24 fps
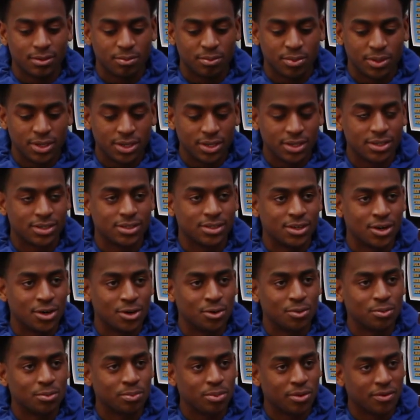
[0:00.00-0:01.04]
Please
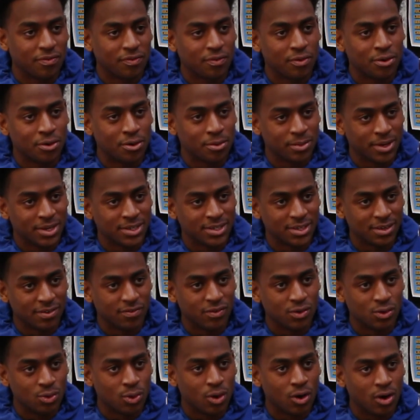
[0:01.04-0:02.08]
don't perform as
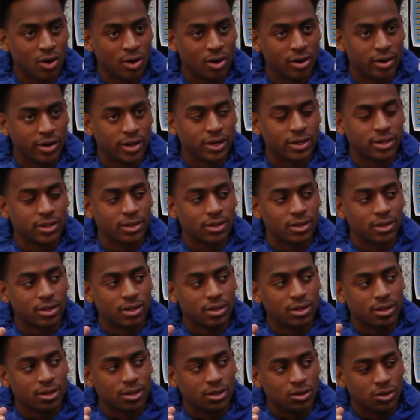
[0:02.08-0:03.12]
if you are.
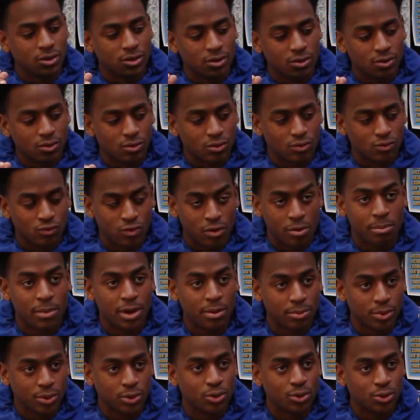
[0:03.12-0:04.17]

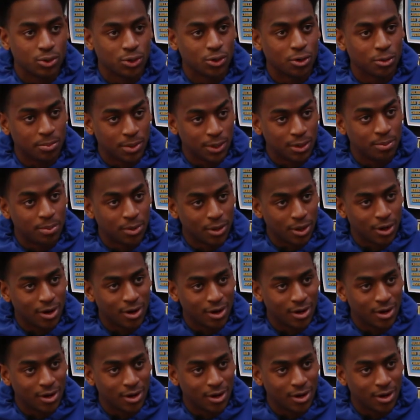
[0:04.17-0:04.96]
Remember who your people